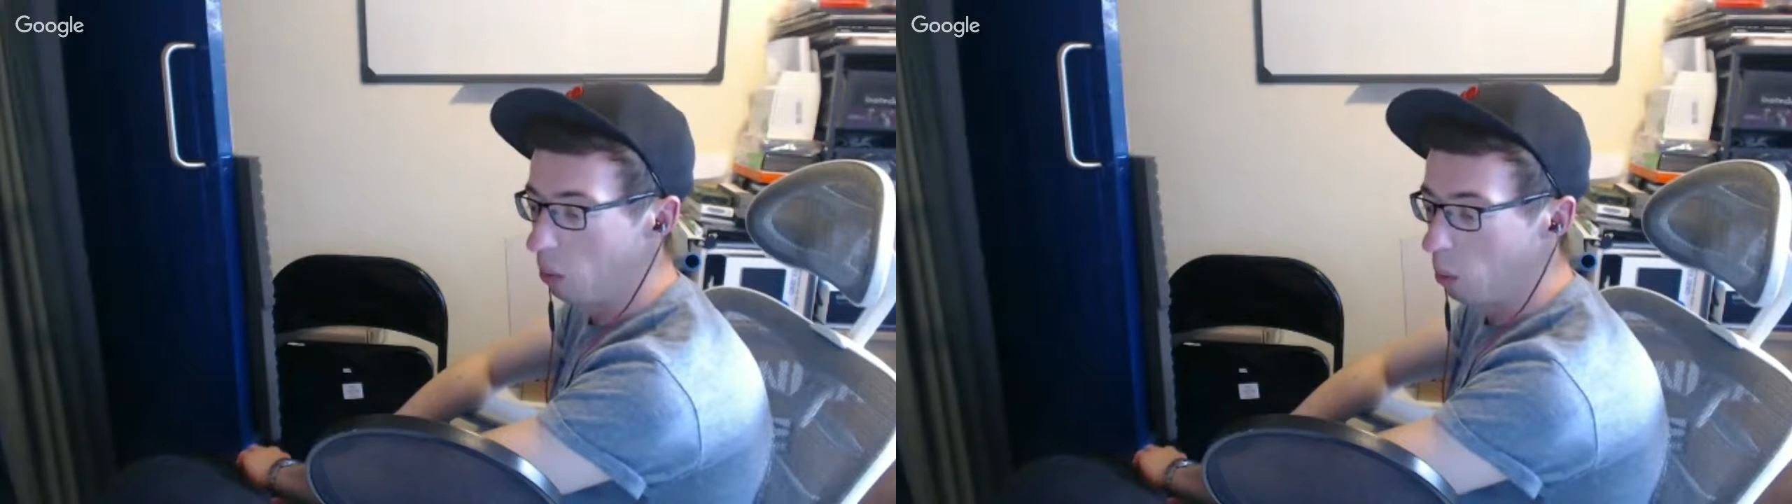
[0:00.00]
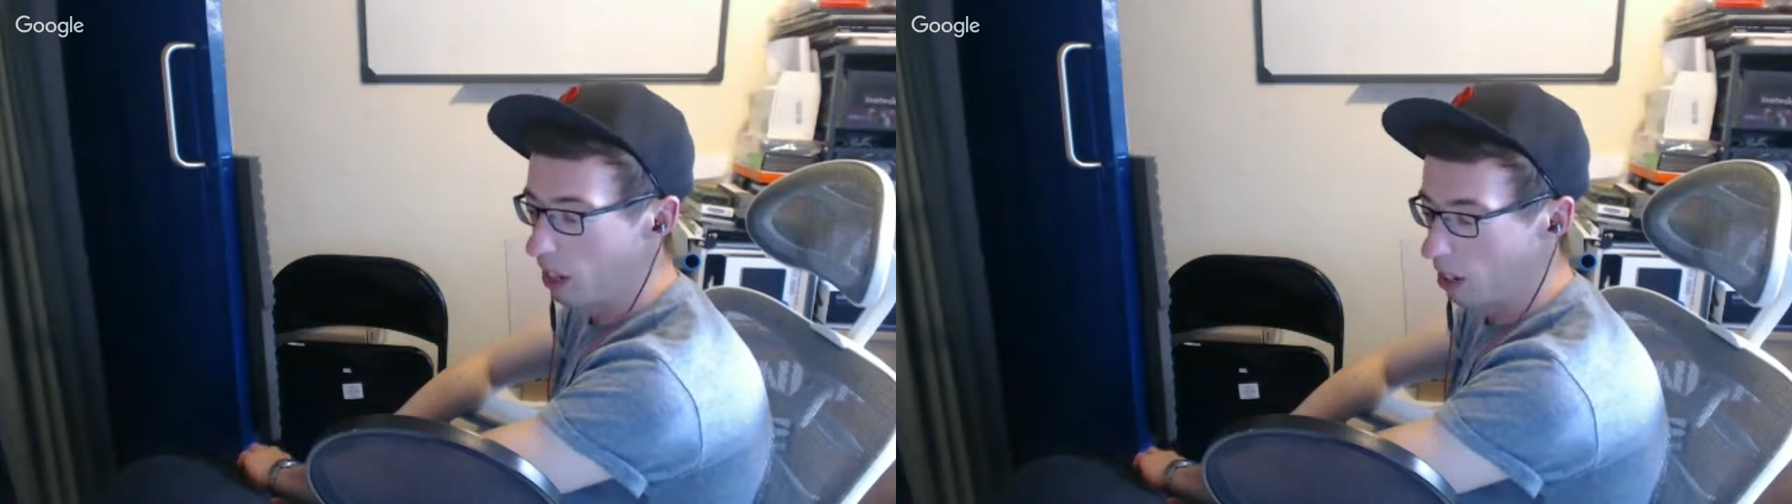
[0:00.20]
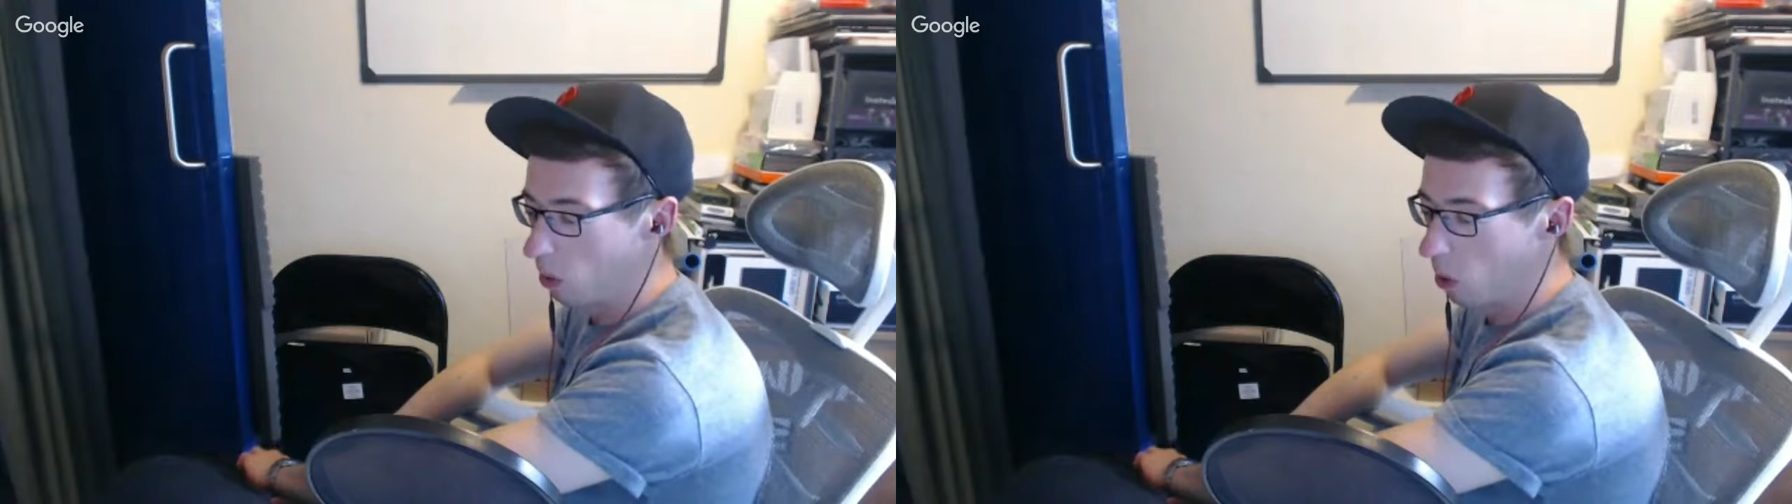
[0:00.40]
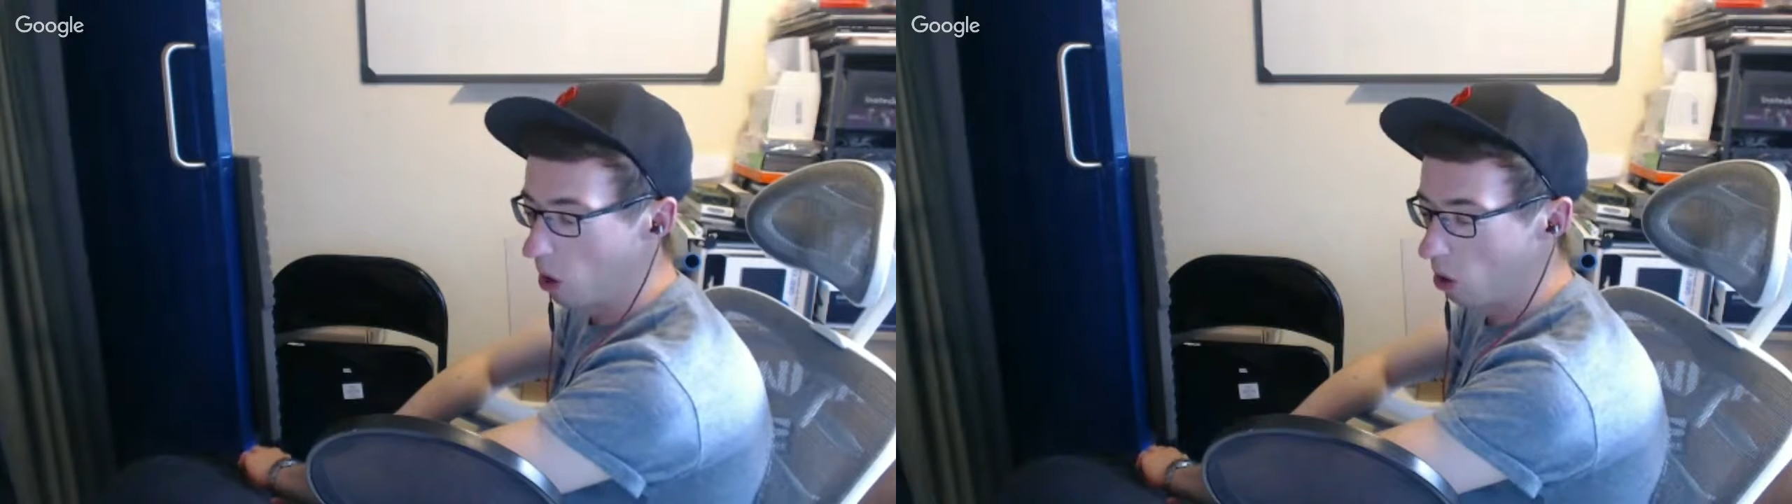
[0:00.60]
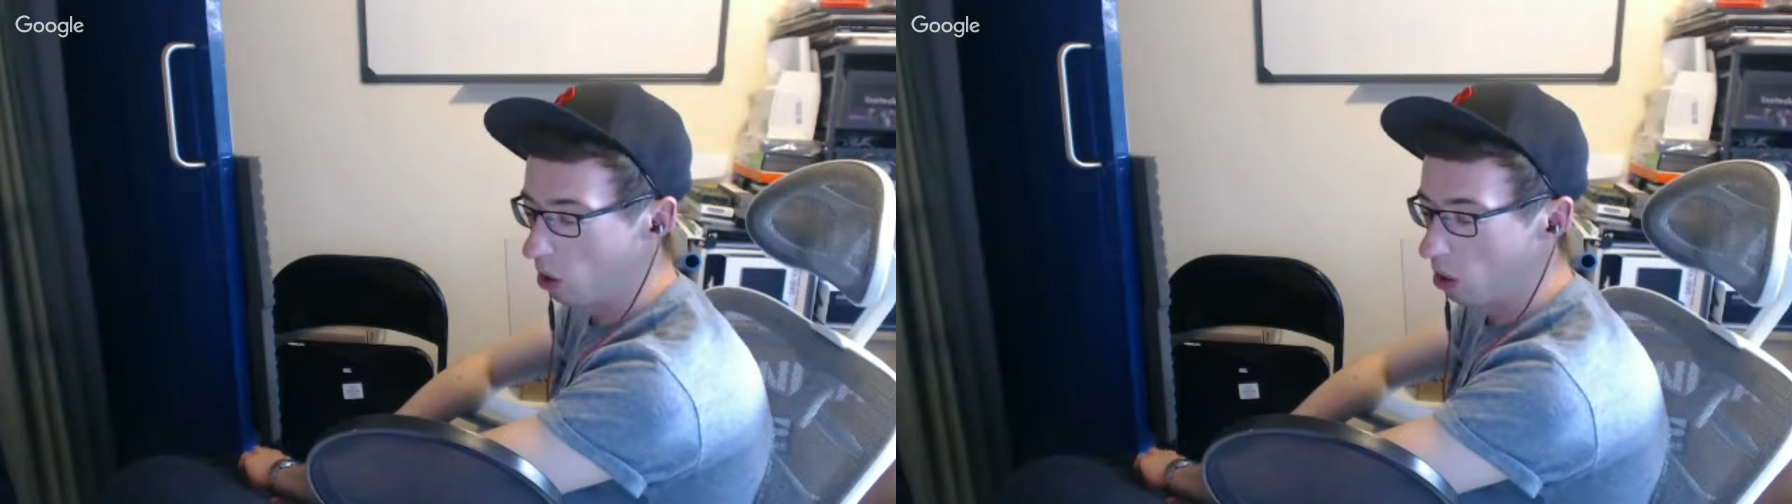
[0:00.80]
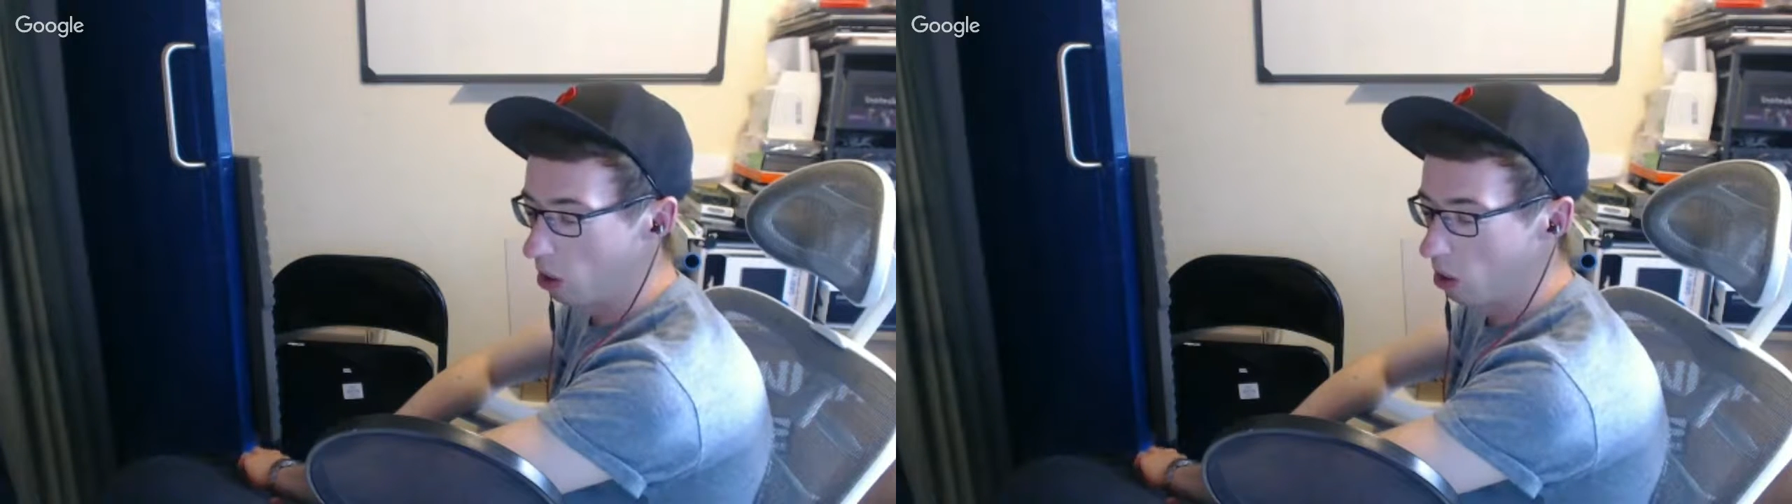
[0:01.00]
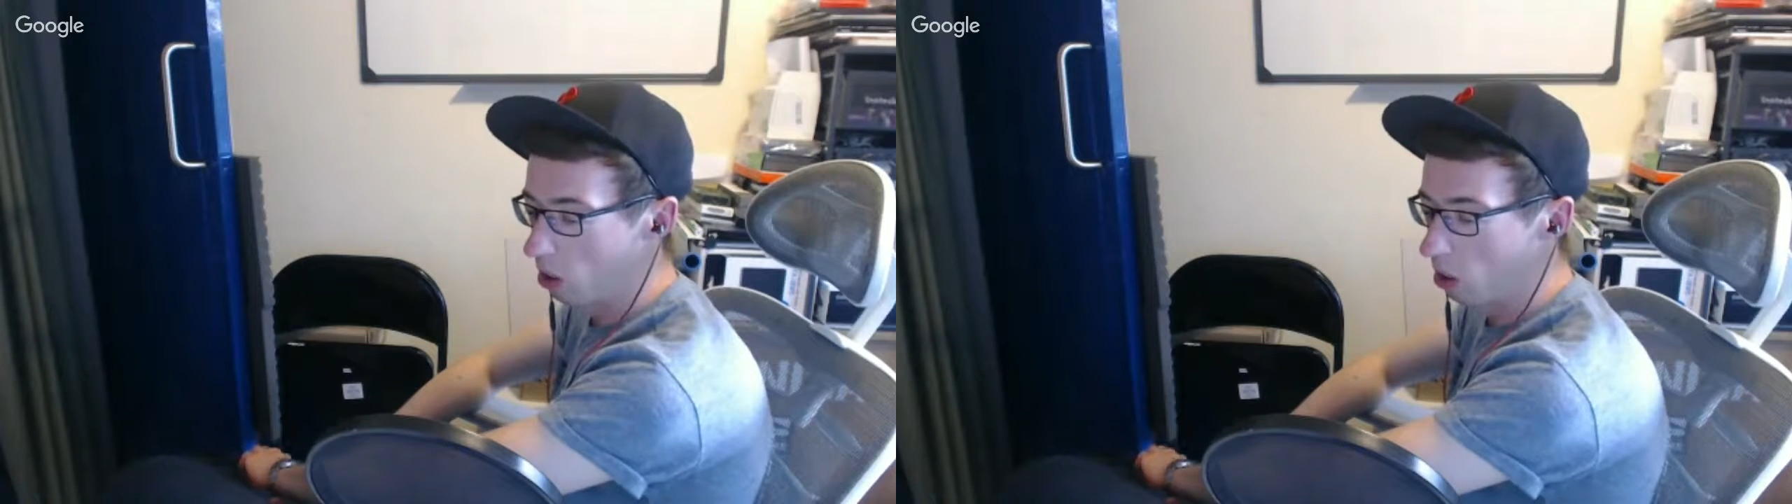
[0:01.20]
window locks,